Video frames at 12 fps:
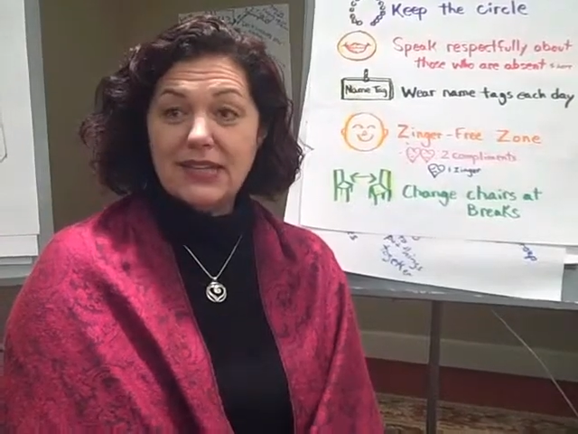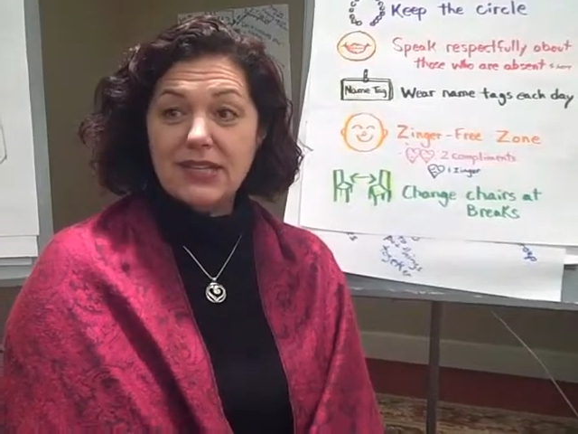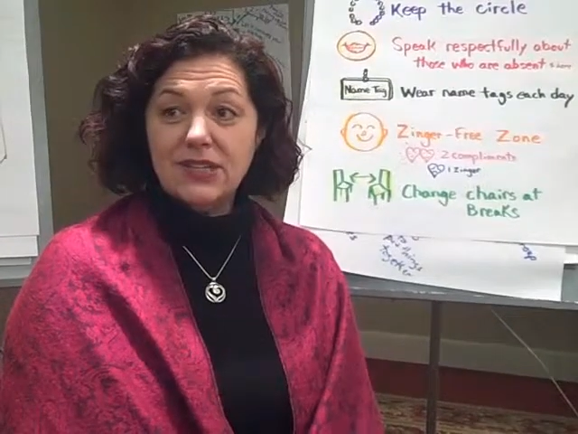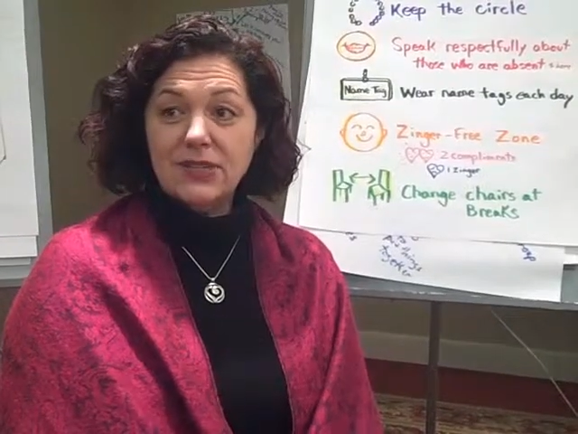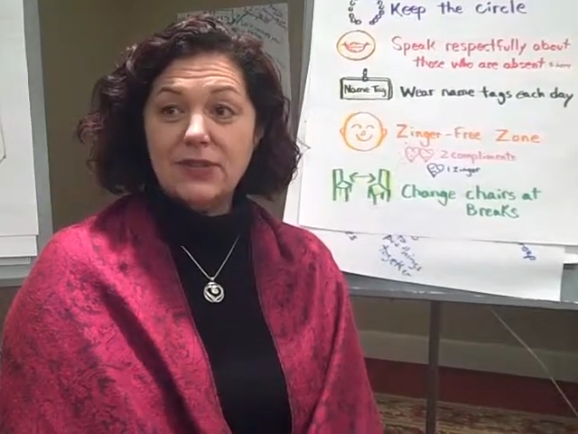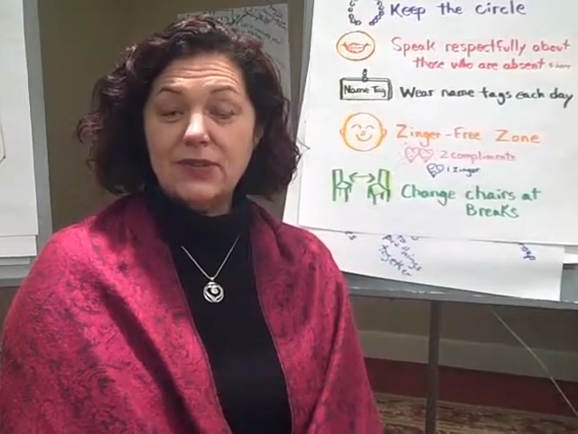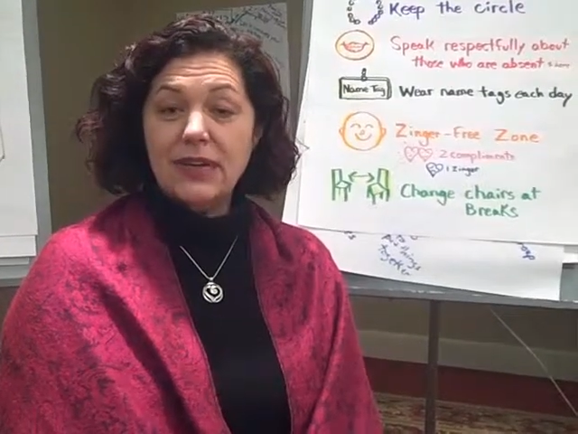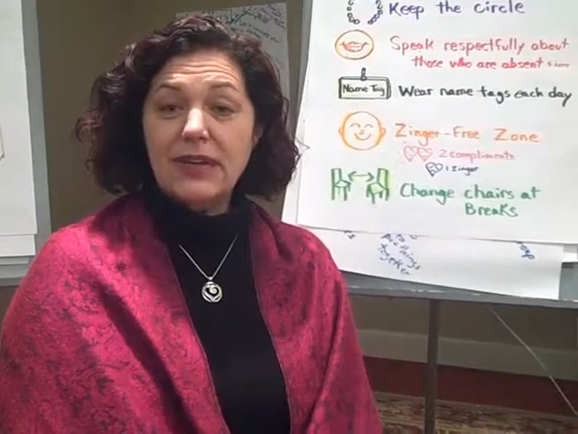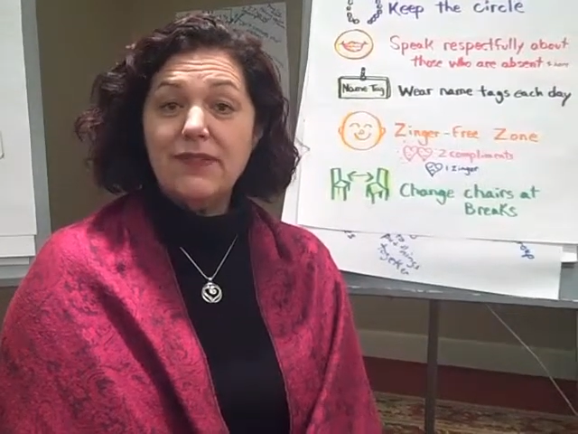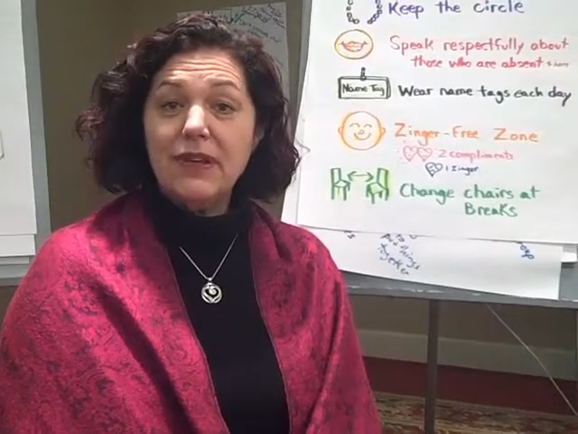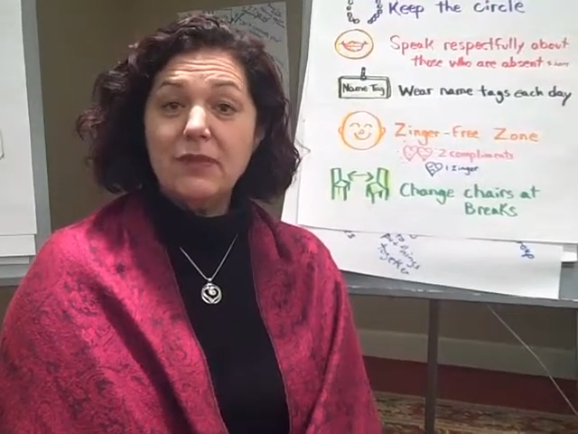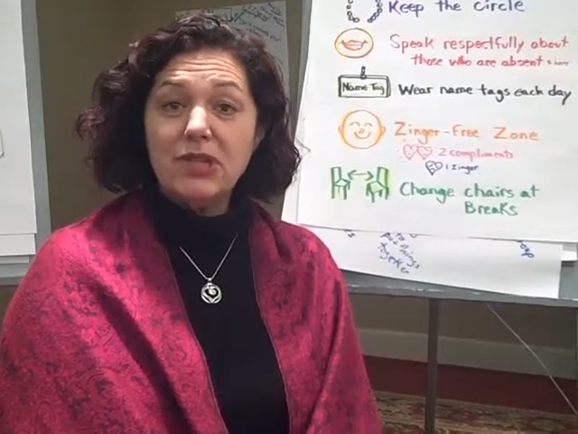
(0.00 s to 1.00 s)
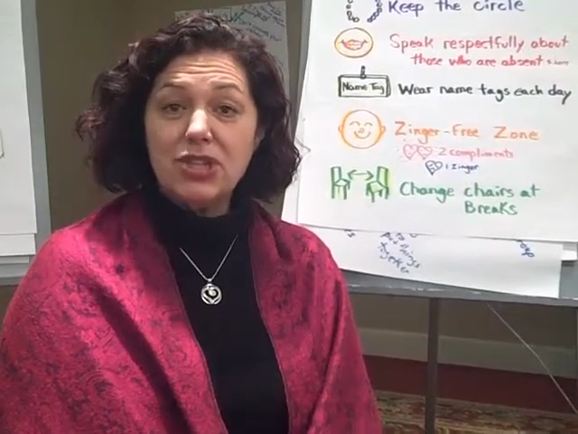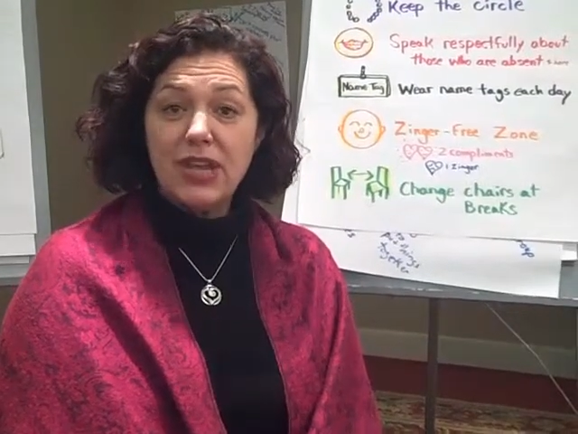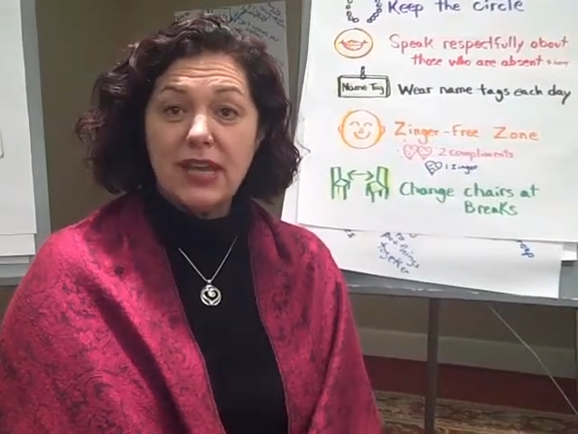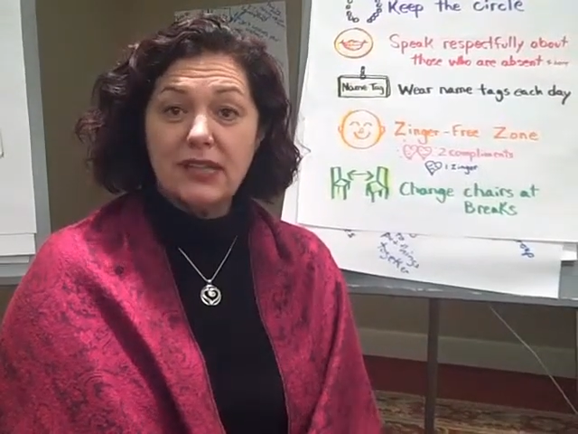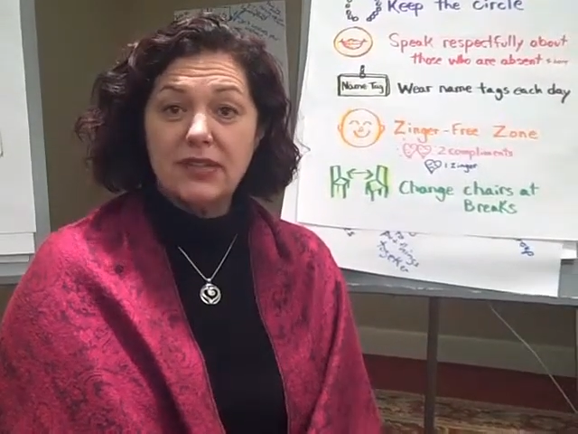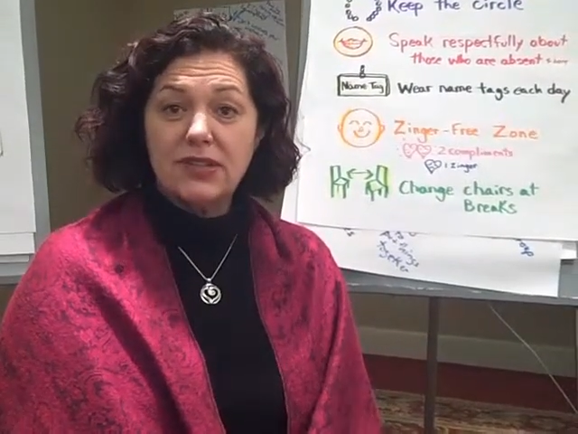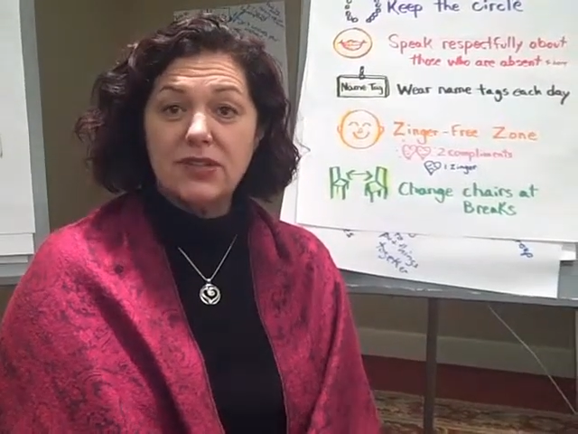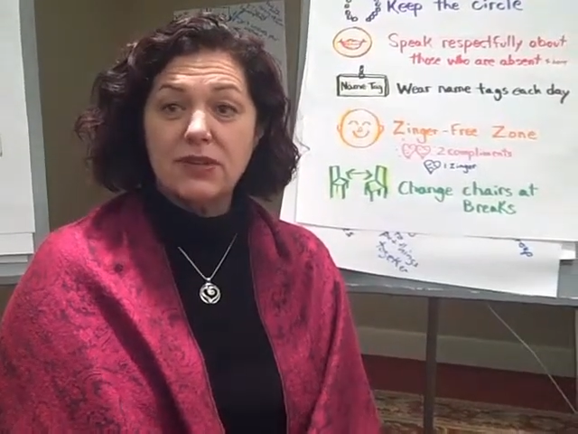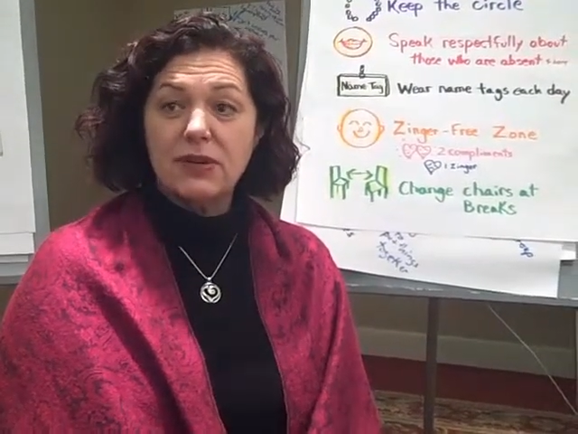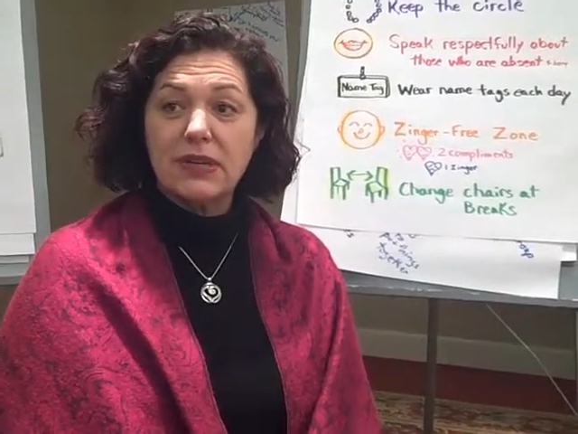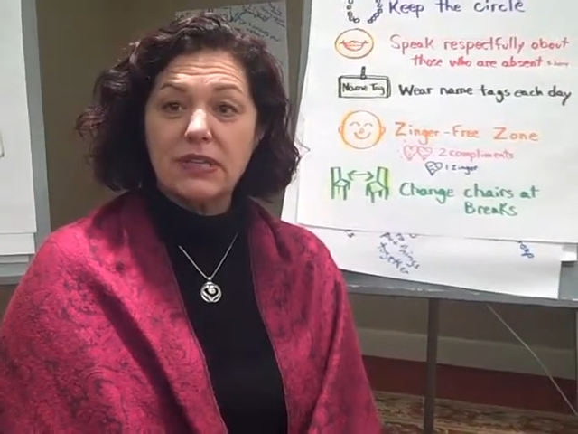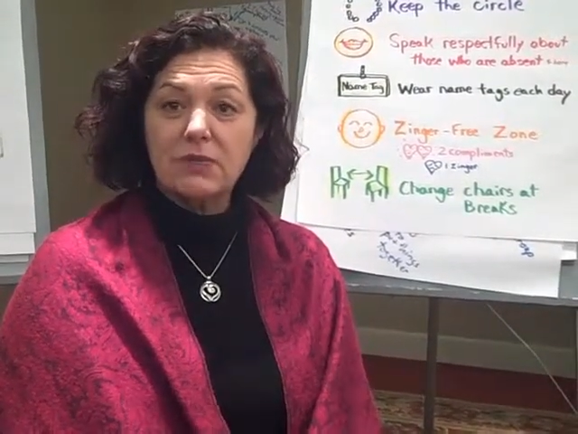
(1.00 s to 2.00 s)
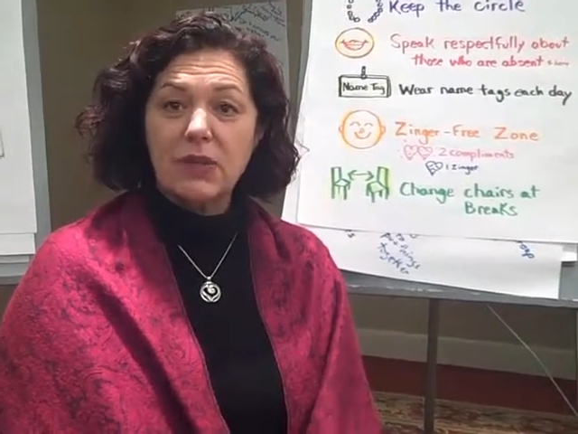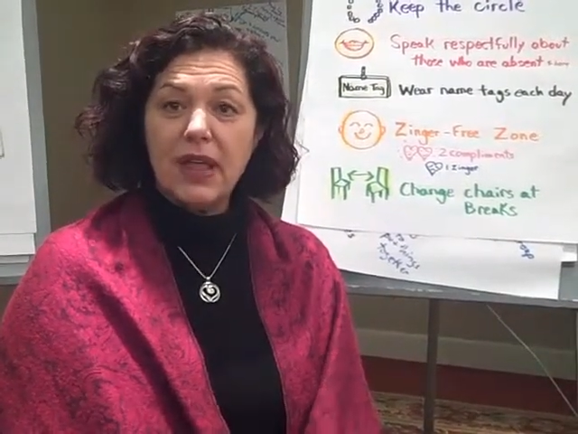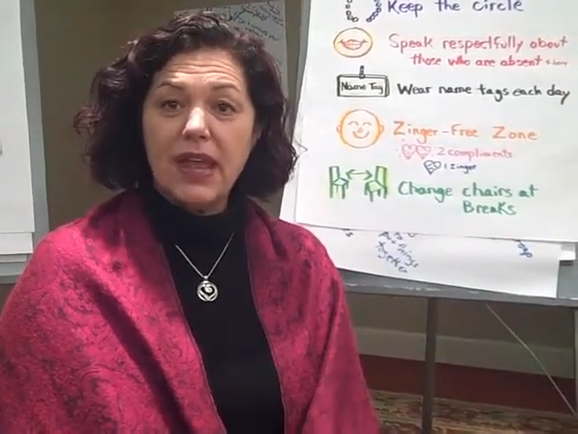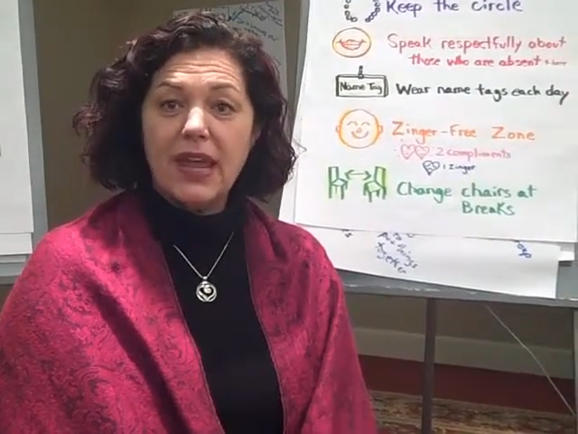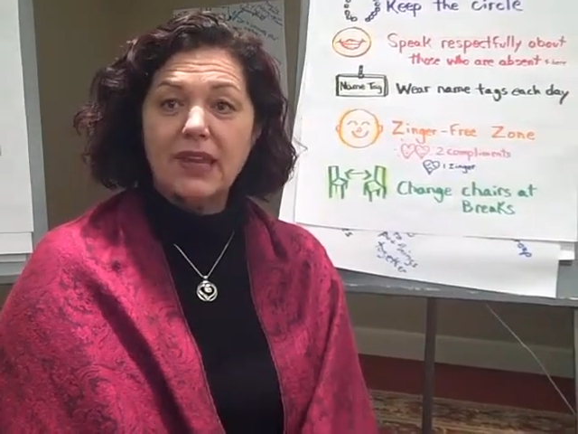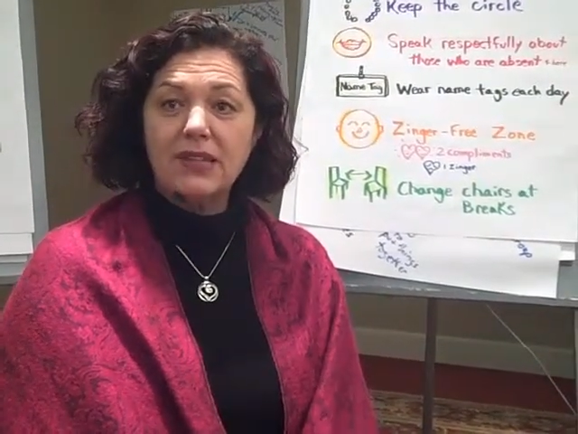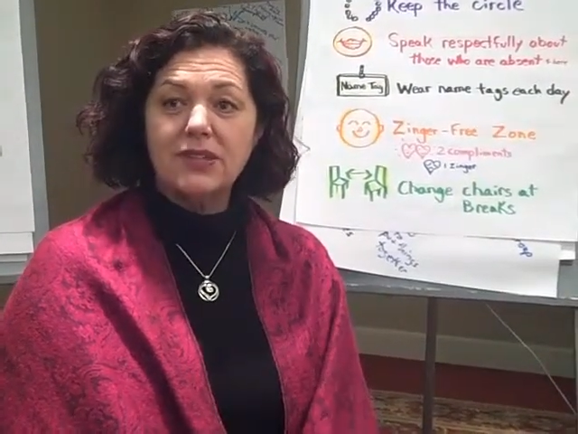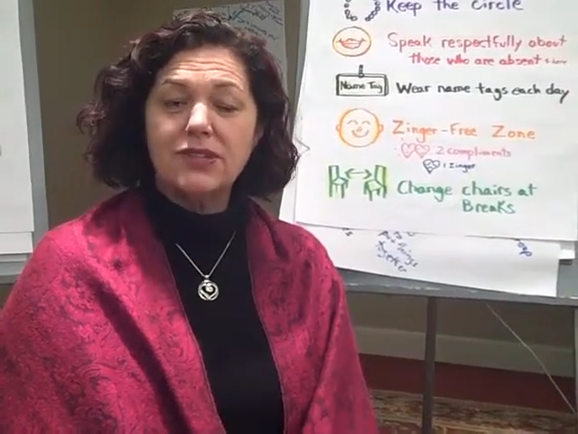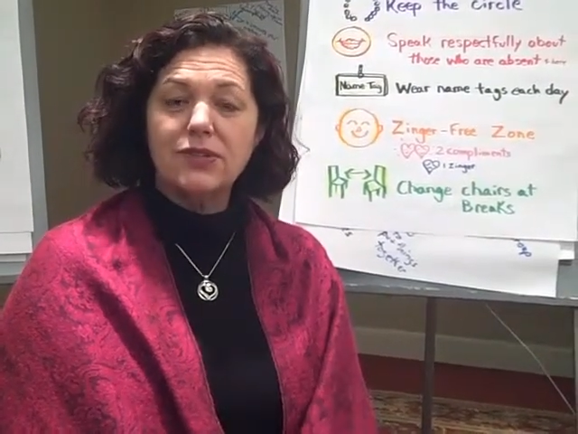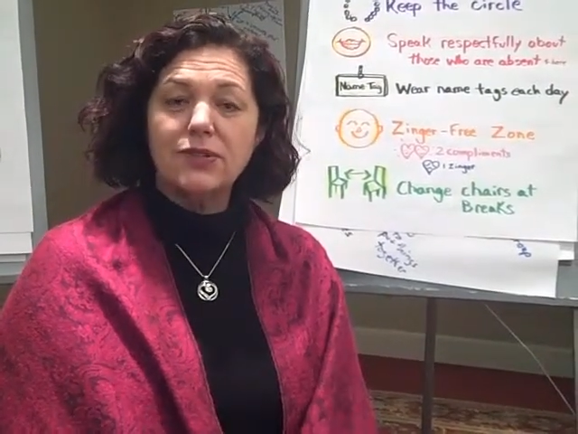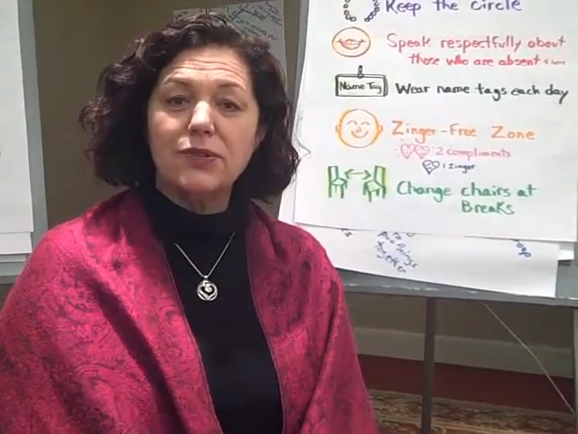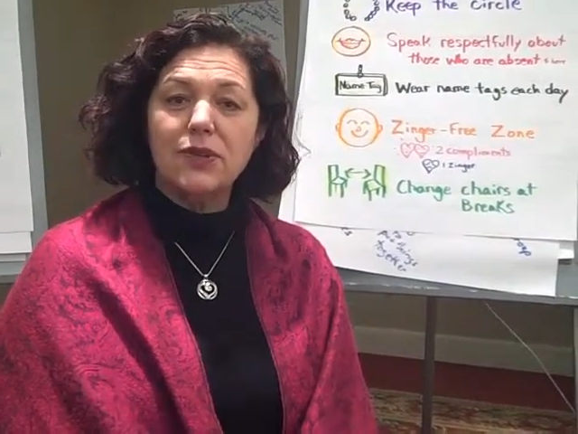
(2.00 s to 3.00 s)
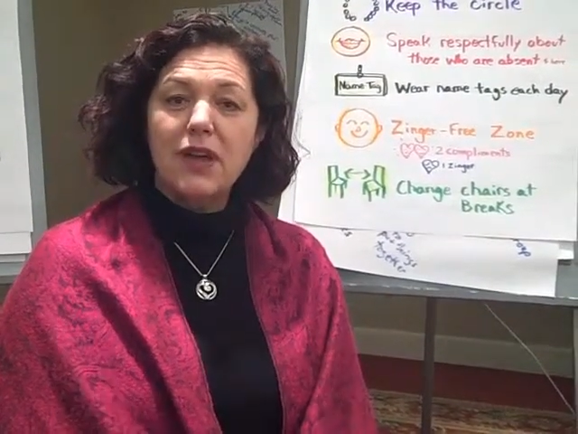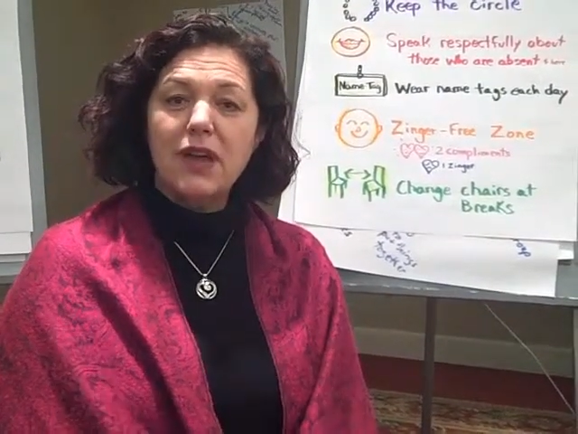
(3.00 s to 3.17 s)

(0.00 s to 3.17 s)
and to give him a chance to explain, to